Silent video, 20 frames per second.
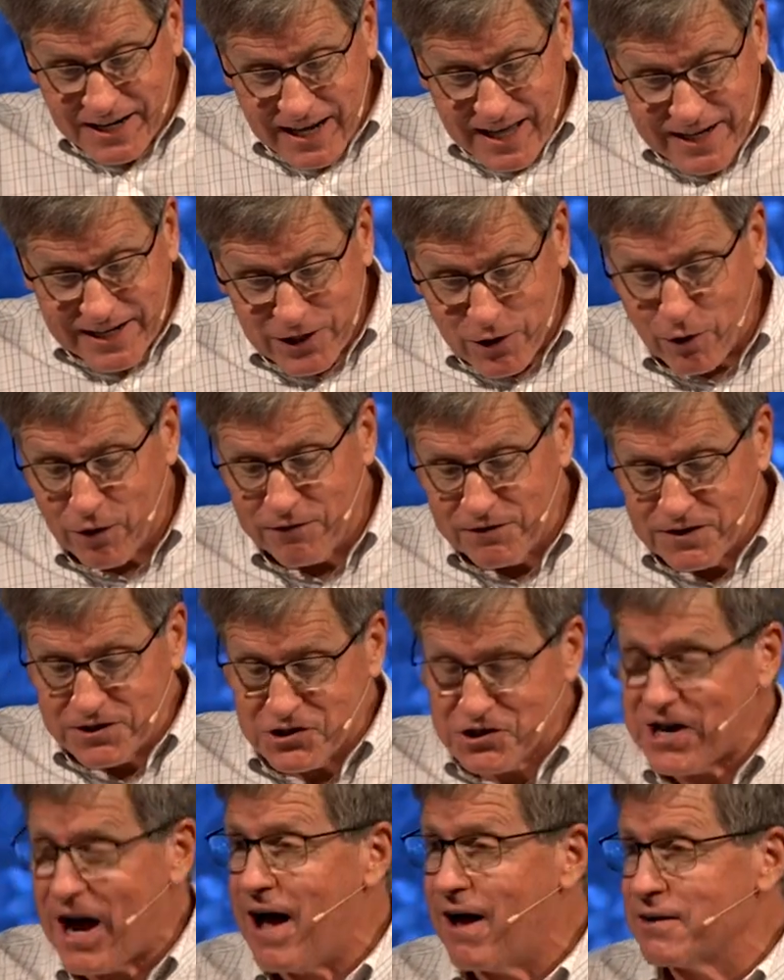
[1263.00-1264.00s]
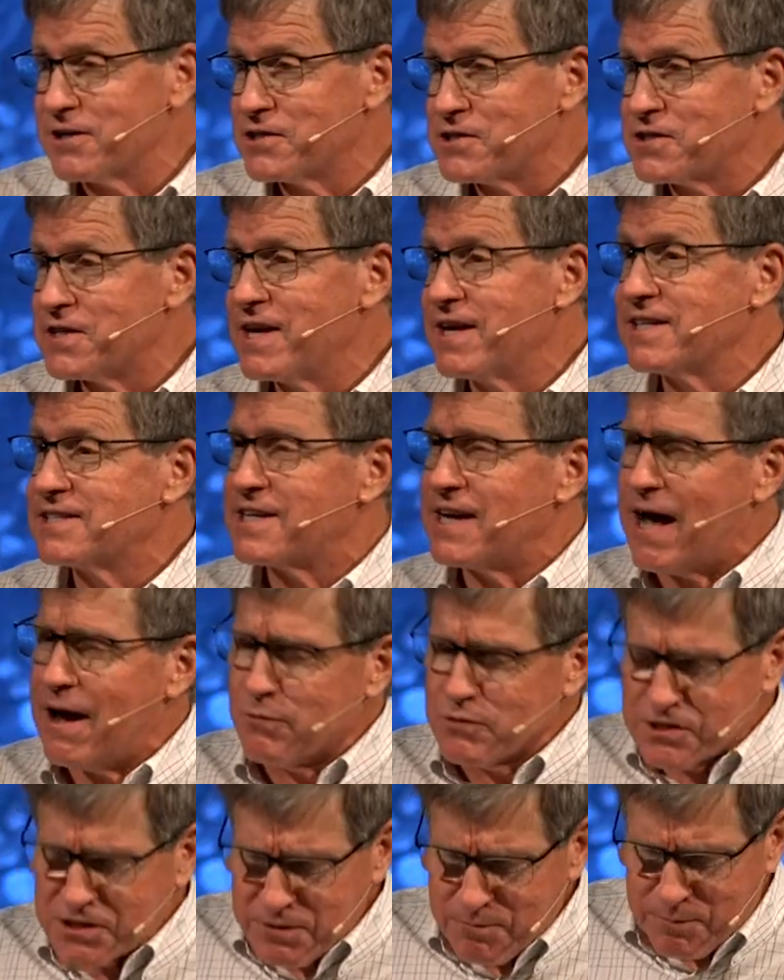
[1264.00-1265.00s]
to let go of the childish things that I
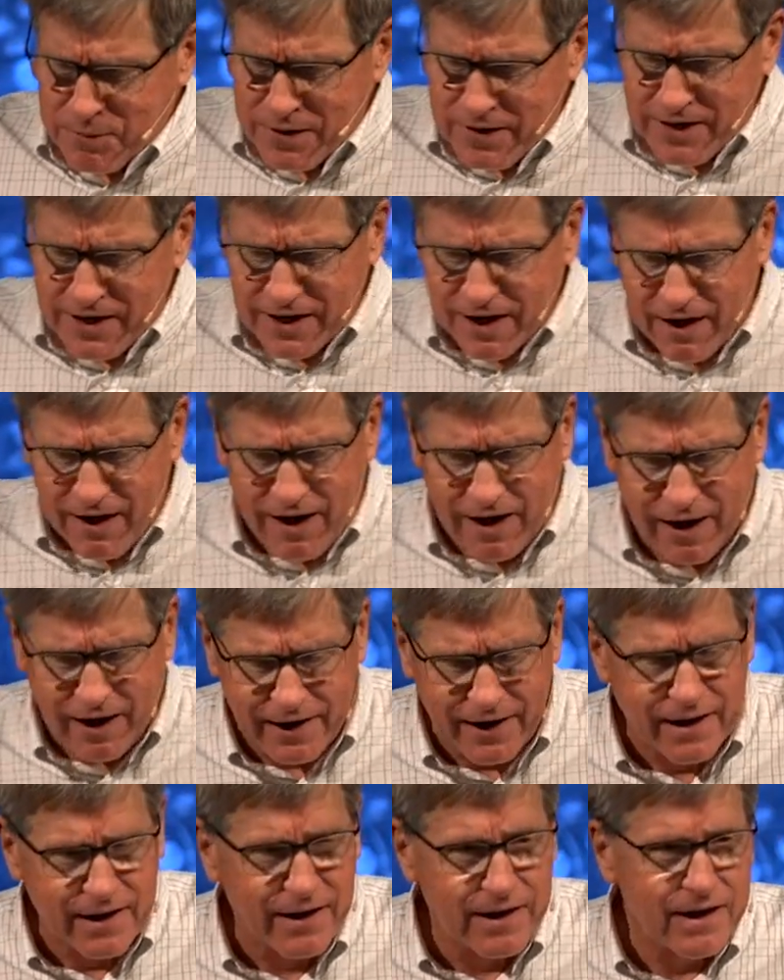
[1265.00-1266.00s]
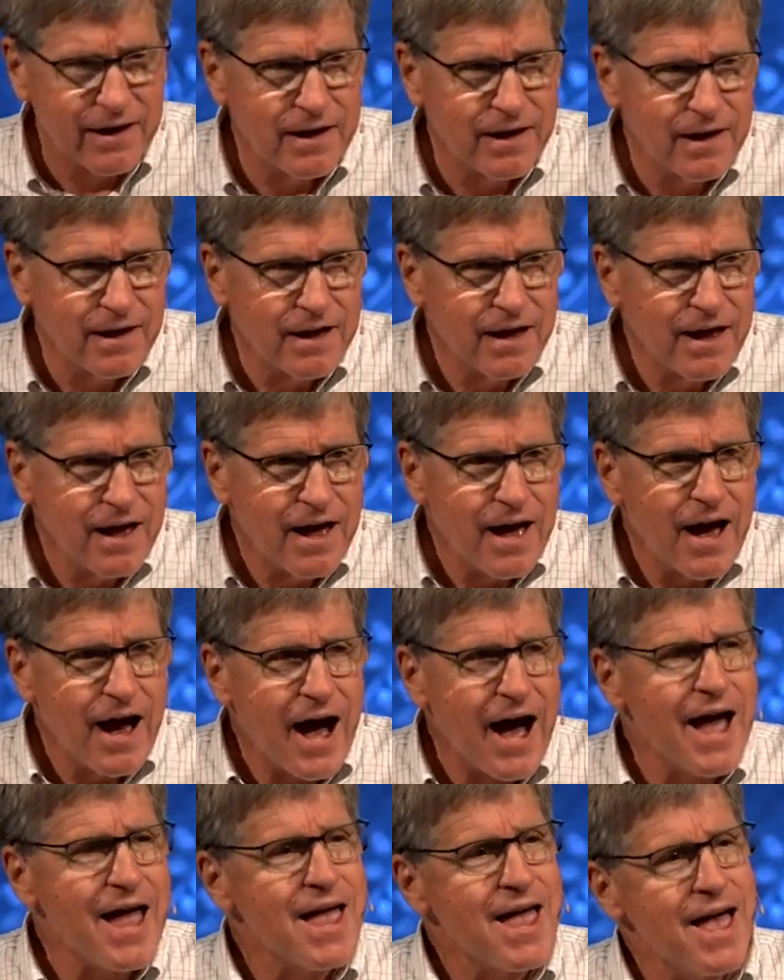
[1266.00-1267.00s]
was depending on.
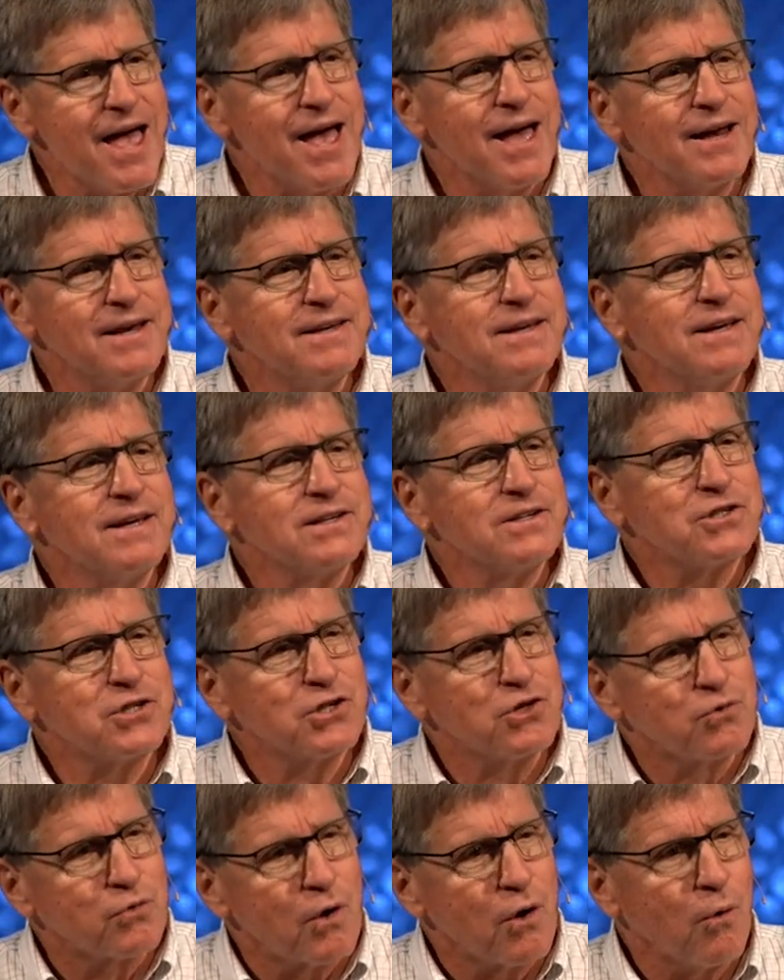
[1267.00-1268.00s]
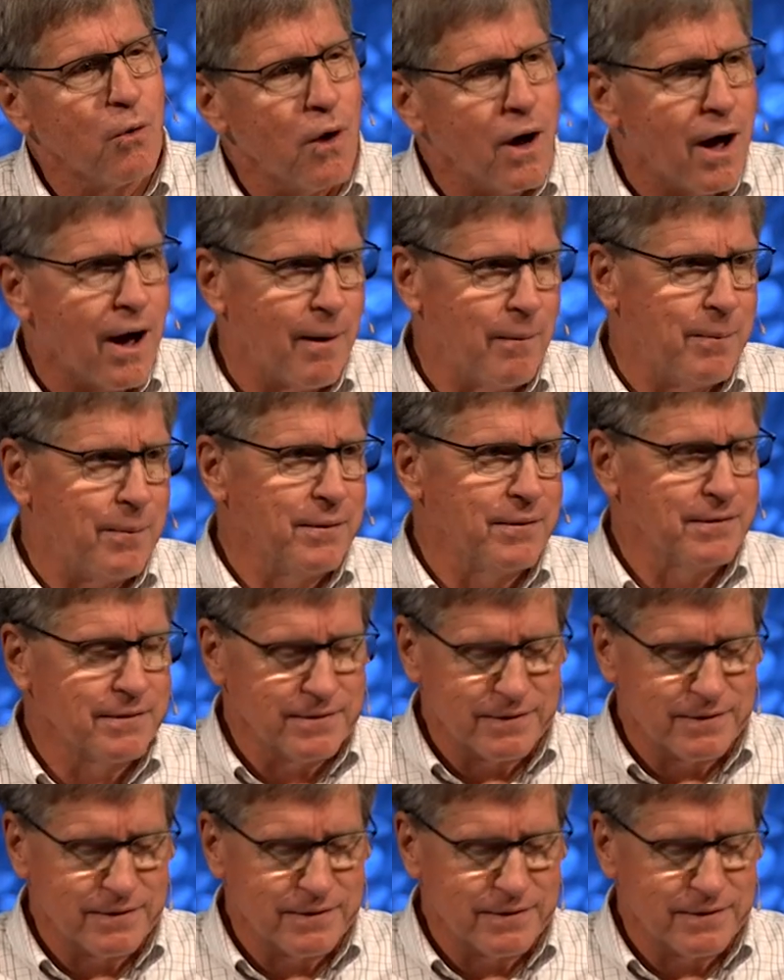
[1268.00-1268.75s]
I had to grow up.